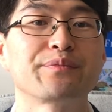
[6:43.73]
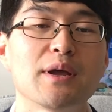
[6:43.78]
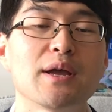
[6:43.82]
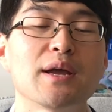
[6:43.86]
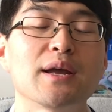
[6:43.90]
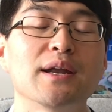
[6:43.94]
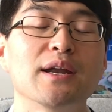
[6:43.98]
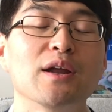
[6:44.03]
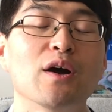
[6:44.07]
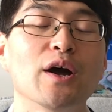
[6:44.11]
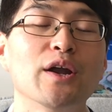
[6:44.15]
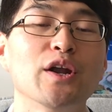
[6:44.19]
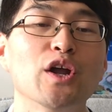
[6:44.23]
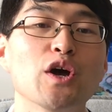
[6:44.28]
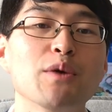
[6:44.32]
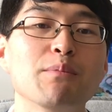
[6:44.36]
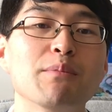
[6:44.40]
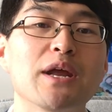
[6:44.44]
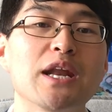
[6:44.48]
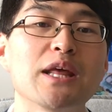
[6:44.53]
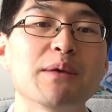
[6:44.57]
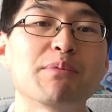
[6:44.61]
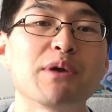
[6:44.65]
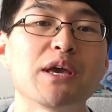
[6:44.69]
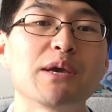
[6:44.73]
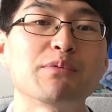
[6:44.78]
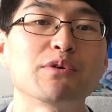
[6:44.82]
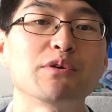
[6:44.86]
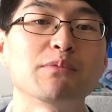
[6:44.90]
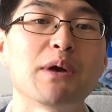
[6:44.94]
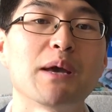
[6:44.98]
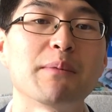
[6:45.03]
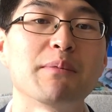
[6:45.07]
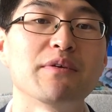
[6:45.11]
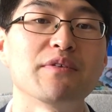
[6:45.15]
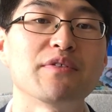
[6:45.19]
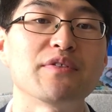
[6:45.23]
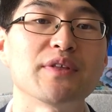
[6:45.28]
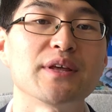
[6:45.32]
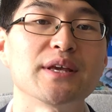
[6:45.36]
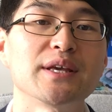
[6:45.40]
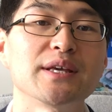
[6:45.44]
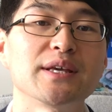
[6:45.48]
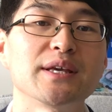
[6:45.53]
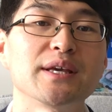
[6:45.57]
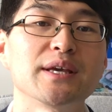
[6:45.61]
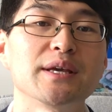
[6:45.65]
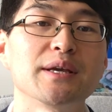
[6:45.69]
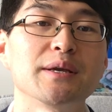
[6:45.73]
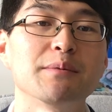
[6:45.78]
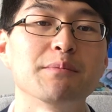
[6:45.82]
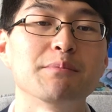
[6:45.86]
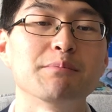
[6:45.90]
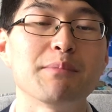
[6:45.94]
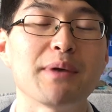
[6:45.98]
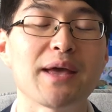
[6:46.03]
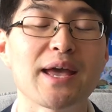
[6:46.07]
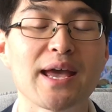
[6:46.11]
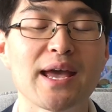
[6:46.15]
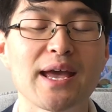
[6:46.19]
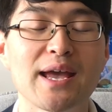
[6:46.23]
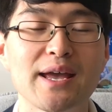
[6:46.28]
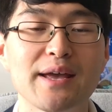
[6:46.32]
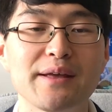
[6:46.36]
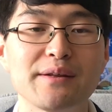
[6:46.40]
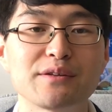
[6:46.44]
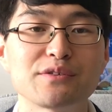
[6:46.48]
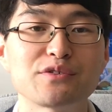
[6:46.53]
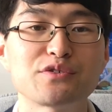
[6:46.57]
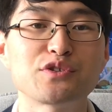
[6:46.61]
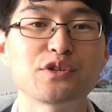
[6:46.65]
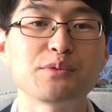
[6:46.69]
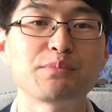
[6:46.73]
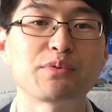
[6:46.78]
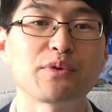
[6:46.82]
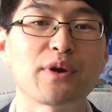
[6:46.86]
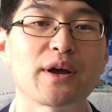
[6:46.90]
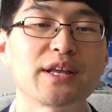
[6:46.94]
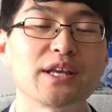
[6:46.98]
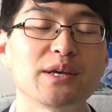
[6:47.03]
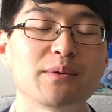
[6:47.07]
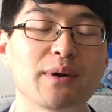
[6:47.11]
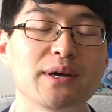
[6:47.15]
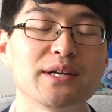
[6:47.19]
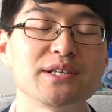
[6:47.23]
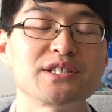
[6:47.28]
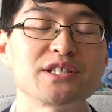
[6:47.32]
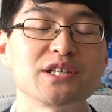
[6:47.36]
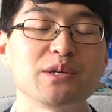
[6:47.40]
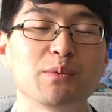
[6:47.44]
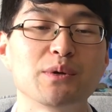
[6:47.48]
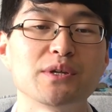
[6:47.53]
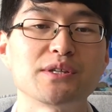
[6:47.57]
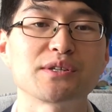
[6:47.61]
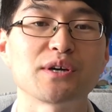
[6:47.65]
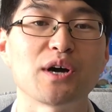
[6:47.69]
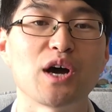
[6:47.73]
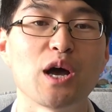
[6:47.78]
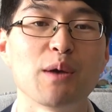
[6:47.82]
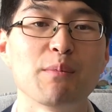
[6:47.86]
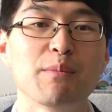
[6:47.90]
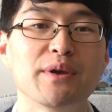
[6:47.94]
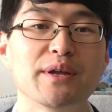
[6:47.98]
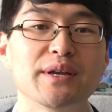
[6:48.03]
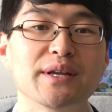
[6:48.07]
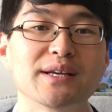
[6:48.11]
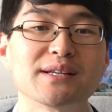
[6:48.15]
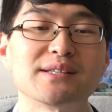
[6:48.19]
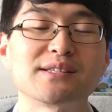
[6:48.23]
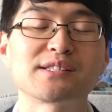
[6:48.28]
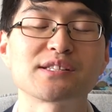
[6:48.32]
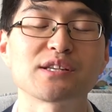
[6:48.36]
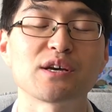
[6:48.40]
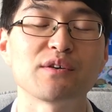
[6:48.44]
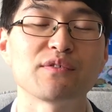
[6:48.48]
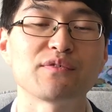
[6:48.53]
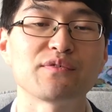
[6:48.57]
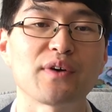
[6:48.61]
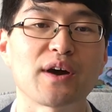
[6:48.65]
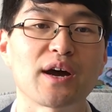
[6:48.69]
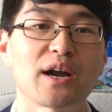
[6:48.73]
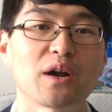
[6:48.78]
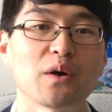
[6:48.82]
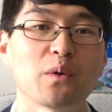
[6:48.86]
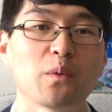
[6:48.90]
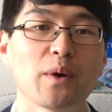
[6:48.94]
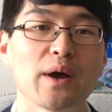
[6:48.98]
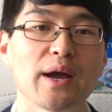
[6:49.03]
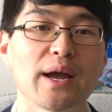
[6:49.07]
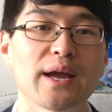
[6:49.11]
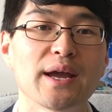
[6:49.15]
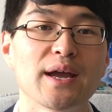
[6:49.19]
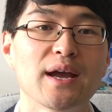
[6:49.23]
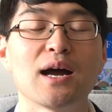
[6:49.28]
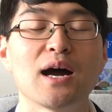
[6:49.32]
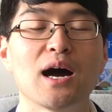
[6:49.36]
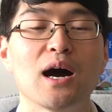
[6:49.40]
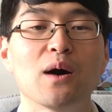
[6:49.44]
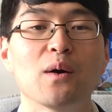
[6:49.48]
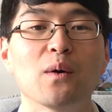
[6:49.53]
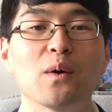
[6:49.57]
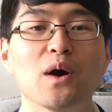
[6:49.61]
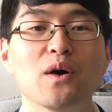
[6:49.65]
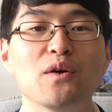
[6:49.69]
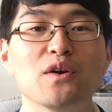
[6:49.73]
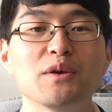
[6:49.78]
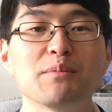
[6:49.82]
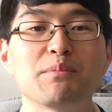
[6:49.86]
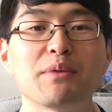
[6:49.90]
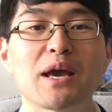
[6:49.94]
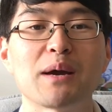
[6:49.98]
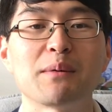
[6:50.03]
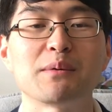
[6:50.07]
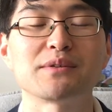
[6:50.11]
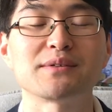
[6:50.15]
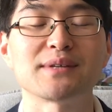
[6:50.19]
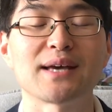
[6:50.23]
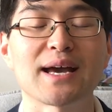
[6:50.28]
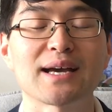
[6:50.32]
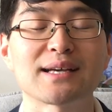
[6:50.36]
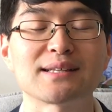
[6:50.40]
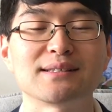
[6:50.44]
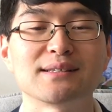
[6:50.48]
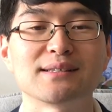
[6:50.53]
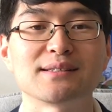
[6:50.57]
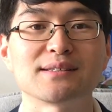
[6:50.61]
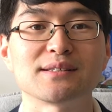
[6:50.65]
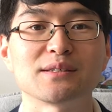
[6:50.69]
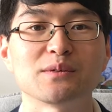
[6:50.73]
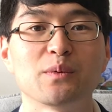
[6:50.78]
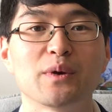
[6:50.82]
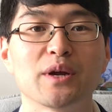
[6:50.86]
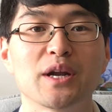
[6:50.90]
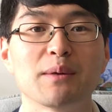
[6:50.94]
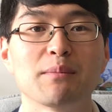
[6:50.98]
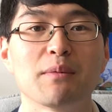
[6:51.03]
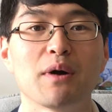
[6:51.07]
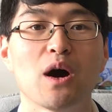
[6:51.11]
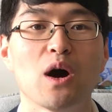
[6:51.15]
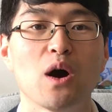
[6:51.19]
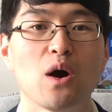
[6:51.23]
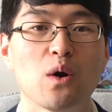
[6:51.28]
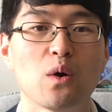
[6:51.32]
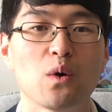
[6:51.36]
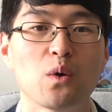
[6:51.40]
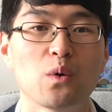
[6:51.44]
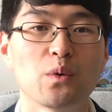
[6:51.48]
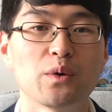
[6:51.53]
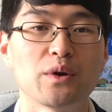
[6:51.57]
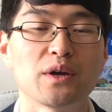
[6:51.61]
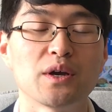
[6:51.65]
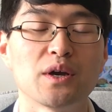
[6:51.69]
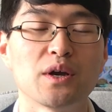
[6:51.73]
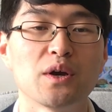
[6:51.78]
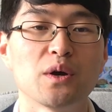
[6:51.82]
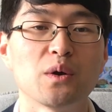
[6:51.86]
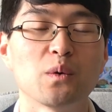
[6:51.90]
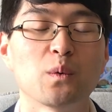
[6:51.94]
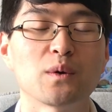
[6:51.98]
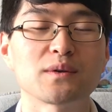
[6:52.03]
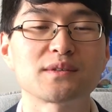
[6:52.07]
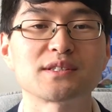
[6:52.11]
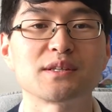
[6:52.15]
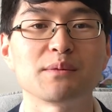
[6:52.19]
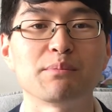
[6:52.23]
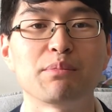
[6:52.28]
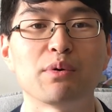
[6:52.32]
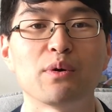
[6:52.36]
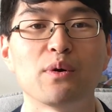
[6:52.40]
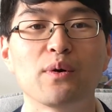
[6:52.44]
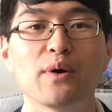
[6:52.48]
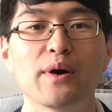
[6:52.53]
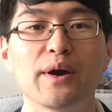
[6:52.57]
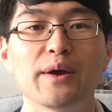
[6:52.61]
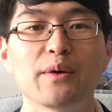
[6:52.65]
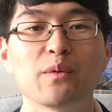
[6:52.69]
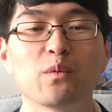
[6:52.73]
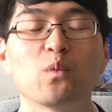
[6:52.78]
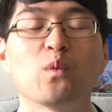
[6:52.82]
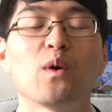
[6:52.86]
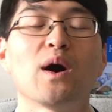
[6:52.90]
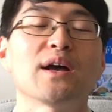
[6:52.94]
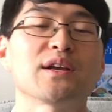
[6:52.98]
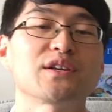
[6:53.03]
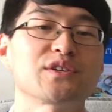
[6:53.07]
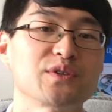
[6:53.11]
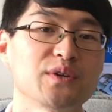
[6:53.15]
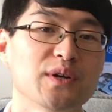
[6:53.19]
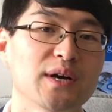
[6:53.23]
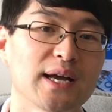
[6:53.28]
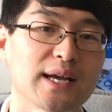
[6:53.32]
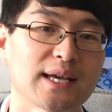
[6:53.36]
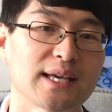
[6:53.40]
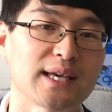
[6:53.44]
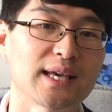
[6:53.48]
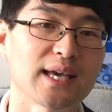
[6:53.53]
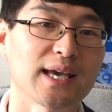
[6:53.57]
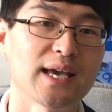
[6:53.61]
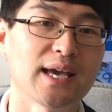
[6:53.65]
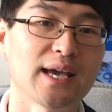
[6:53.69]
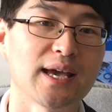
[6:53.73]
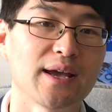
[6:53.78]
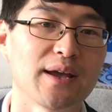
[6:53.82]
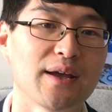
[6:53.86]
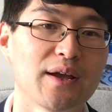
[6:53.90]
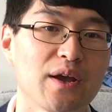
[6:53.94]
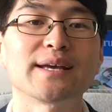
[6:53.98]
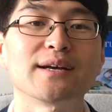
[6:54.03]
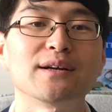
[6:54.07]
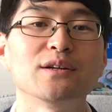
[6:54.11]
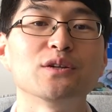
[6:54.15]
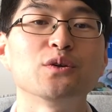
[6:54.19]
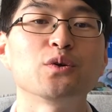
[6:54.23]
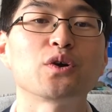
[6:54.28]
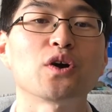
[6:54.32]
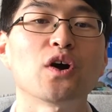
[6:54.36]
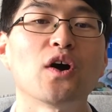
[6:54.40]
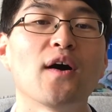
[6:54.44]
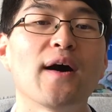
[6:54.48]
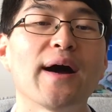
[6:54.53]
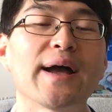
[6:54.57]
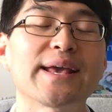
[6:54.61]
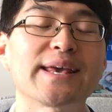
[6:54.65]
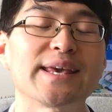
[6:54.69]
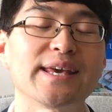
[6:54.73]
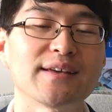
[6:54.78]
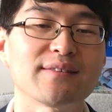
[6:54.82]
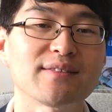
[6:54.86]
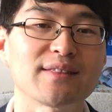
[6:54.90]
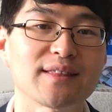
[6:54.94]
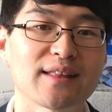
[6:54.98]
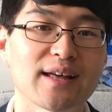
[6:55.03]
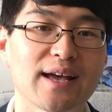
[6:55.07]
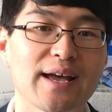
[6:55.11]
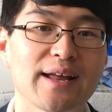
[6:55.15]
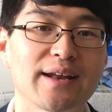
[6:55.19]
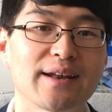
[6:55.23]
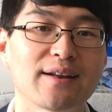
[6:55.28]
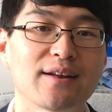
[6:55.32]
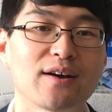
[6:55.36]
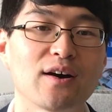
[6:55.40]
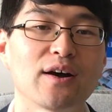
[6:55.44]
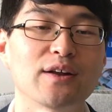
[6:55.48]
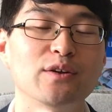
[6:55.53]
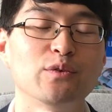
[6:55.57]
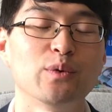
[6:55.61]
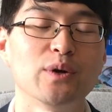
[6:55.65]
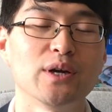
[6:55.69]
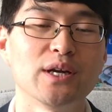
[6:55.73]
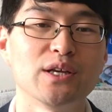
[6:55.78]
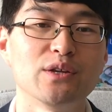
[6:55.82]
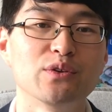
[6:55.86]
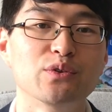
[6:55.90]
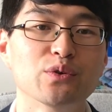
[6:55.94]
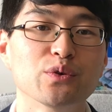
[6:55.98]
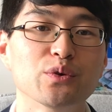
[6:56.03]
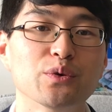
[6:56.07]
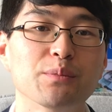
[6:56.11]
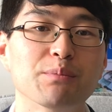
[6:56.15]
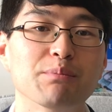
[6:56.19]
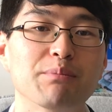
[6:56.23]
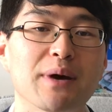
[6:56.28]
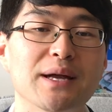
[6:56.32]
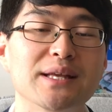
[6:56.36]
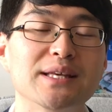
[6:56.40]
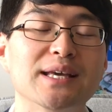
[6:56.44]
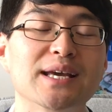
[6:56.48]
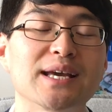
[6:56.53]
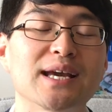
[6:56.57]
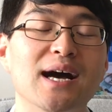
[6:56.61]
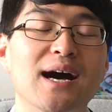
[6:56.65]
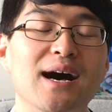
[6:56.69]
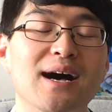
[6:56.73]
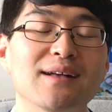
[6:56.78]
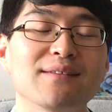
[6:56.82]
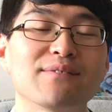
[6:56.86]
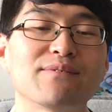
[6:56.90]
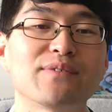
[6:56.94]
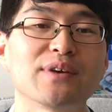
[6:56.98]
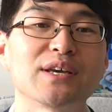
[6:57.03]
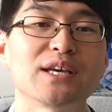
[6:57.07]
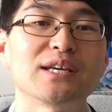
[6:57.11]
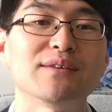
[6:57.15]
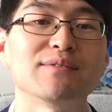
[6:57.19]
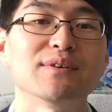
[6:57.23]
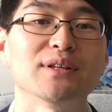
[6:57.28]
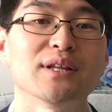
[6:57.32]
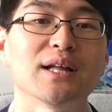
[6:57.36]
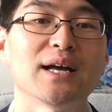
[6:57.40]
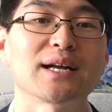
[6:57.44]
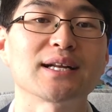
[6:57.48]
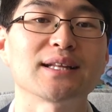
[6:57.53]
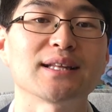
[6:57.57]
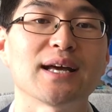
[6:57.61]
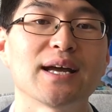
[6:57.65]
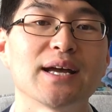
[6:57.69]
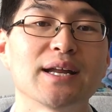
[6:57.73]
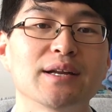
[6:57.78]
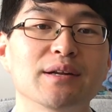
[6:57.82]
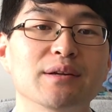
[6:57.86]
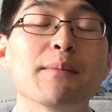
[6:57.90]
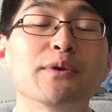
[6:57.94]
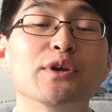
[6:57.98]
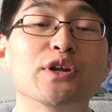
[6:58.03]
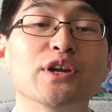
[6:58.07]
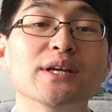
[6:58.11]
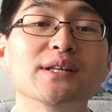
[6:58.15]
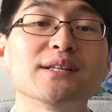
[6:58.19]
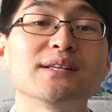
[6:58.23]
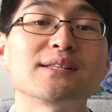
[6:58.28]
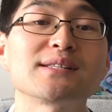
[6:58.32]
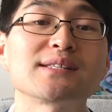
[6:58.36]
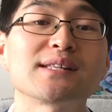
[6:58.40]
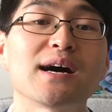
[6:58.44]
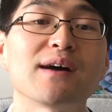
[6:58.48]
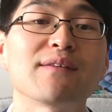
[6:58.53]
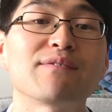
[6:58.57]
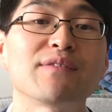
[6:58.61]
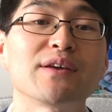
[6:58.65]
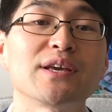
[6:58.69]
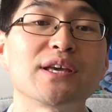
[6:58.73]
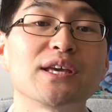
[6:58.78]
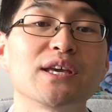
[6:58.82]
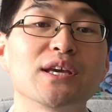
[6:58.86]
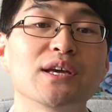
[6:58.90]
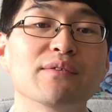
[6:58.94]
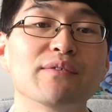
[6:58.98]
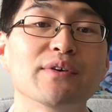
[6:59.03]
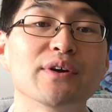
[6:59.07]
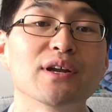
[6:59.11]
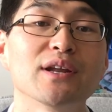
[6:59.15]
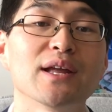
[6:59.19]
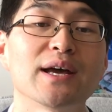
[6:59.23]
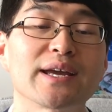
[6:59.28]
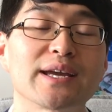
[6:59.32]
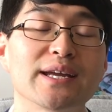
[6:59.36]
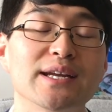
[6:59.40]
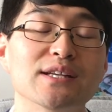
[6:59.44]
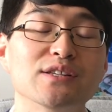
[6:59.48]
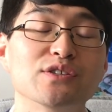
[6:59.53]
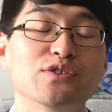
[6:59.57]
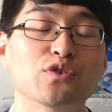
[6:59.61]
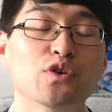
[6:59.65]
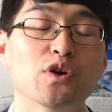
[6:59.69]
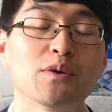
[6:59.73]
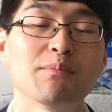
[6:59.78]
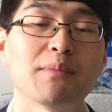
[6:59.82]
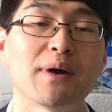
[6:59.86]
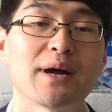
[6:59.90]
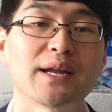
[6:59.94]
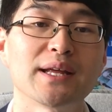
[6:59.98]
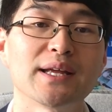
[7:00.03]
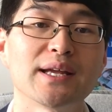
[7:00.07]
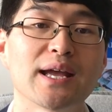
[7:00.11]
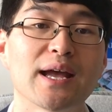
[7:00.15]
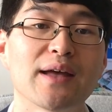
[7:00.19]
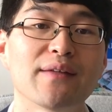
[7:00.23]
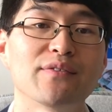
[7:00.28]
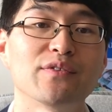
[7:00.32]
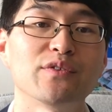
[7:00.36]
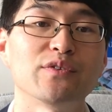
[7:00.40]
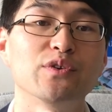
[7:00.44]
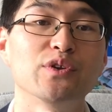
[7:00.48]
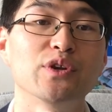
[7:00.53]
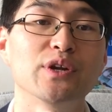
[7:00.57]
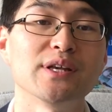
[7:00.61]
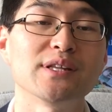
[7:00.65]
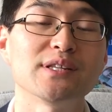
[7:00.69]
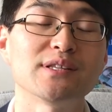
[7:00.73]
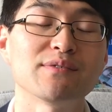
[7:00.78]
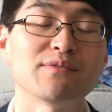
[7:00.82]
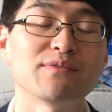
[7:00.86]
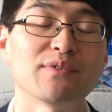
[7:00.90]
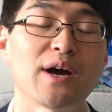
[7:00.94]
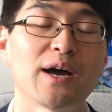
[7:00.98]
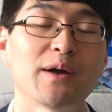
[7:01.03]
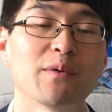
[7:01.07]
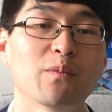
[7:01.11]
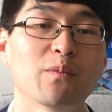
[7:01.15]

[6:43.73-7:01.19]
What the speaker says: Now, I know many people may be thinking, man, superannuation and retirement, it's so far away. I'll only be able to access it when I'm old. What's the point? Why should I care? Look, I get that. I really do, but you can't think of it like that. You need to start thinking of it like it is your money, and you need to find